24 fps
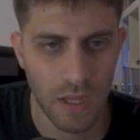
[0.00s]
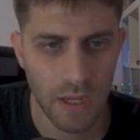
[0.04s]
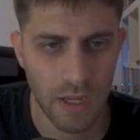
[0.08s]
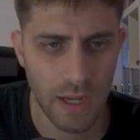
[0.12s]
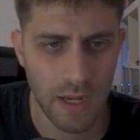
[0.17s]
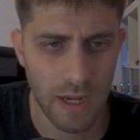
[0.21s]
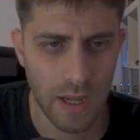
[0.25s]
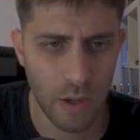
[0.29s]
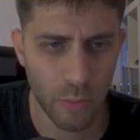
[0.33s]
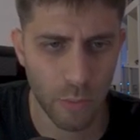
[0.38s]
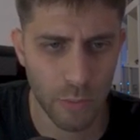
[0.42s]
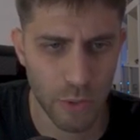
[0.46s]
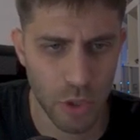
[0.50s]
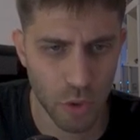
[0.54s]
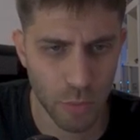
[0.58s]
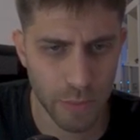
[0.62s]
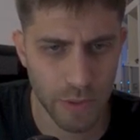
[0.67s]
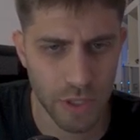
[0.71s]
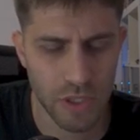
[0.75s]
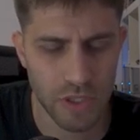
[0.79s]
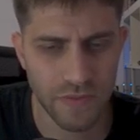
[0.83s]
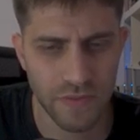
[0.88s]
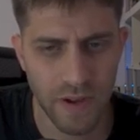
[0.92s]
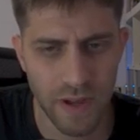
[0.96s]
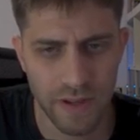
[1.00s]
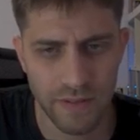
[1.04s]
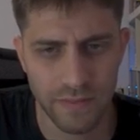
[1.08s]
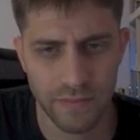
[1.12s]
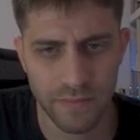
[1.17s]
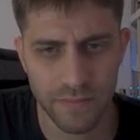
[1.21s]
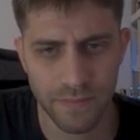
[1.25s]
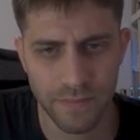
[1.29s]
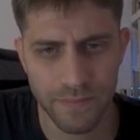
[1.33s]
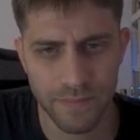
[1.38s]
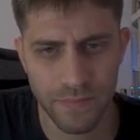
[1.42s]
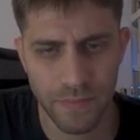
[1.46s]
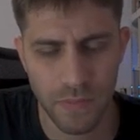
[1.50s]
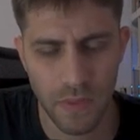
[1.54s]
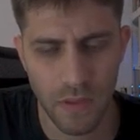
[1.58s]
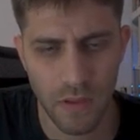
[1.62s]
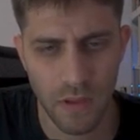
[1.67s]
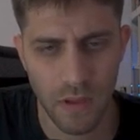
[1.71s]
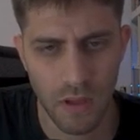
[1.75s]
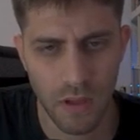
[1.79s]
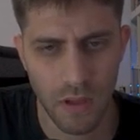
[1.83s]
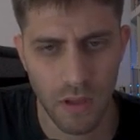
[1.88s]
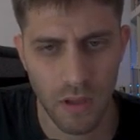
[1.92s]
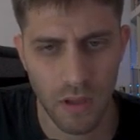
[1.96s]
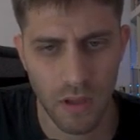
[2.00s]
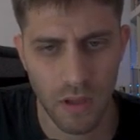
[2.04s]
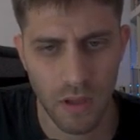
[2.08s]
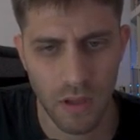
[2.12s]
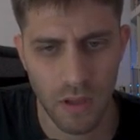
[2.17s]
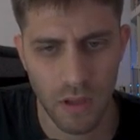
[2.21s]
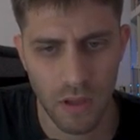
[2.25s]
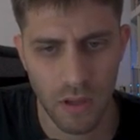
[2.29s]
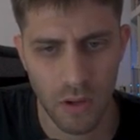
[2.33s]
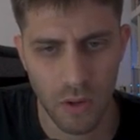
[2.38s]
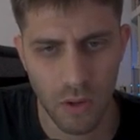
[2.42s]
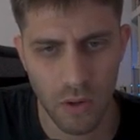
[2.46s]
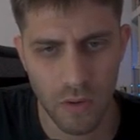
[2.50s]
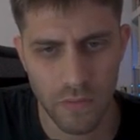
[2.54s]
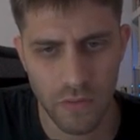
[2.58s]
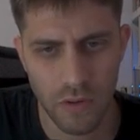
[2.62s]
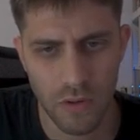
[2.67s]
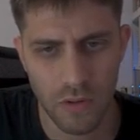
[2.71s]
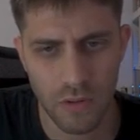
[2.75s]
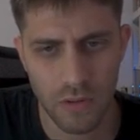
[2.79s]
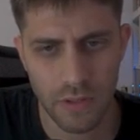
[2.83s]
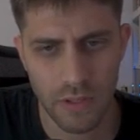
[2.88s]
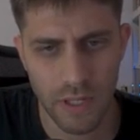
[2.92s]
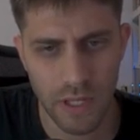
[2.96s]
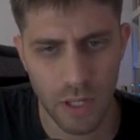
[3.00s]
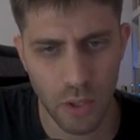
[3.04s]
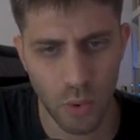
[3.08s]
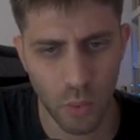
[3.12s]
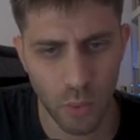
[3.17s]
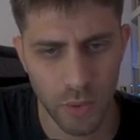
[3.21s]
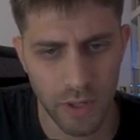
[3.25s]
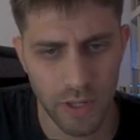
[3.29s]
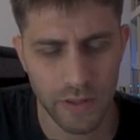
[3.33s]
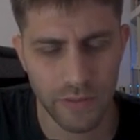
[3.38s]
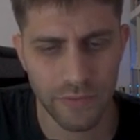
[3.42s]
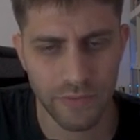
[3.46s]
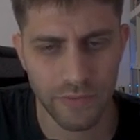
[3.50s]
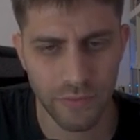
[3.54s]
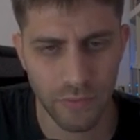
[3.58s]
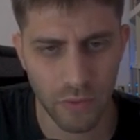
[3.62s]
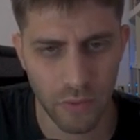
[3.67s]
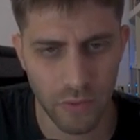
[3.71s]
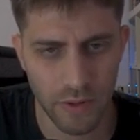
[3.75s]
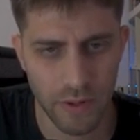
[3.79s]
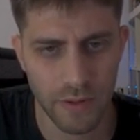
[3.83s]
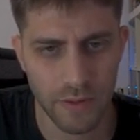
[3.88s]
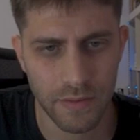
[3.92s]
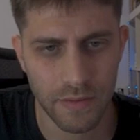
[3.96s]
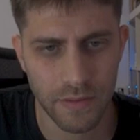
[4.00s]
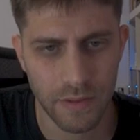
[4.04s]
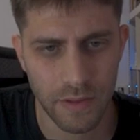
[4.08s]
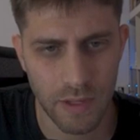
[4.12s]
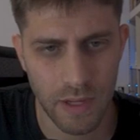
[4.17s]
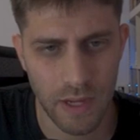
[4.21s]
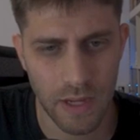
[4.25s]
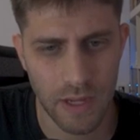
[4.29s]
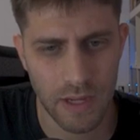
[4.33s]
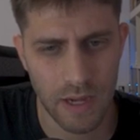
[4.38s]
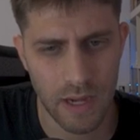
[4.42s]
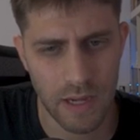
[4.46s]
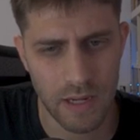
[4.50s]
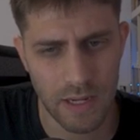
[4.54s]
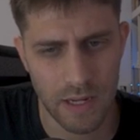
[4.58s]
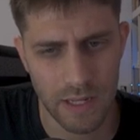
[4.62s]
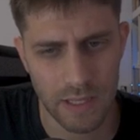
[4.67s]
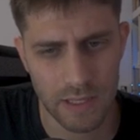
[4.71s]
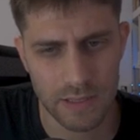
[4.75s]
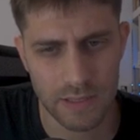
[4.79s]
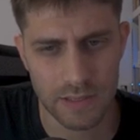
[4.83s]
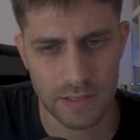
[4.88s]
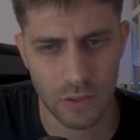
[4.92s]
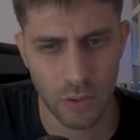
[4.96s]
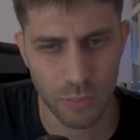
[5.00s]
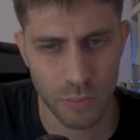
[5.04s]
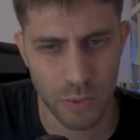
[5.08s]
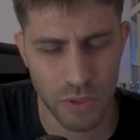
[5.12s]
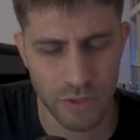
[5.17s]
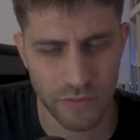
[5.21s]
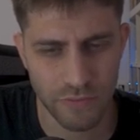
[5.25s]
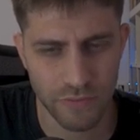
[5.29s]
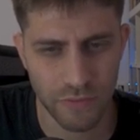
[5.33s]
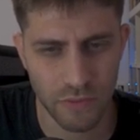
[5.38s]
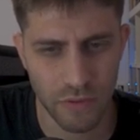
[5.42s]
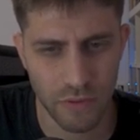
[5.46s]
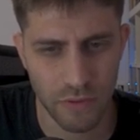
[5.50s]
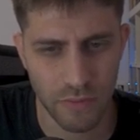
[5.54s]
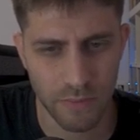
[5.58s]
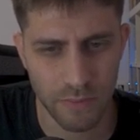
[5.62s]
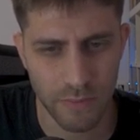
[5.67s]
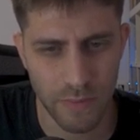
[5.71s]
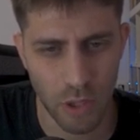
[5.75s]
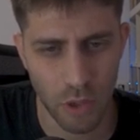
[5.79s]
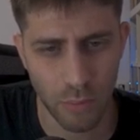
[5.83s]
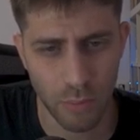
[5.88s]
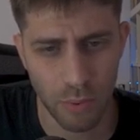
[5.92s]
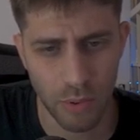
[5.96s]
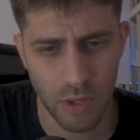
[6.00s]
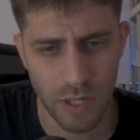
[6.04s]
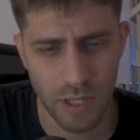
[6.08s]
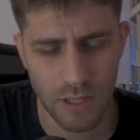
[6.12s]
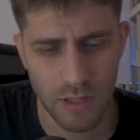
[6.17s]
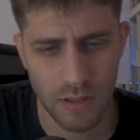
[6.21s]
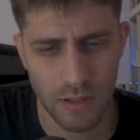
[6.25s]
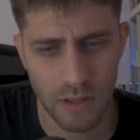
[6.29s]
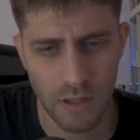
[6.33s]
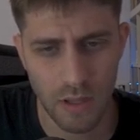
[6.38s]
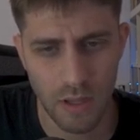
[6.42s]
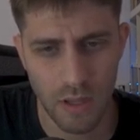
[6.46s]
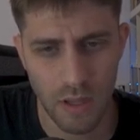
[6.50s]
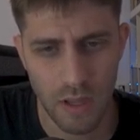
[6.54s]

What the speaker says: And now bishop h5. Overall, yeah, queen a4. Yeah, I like this option for my opponent.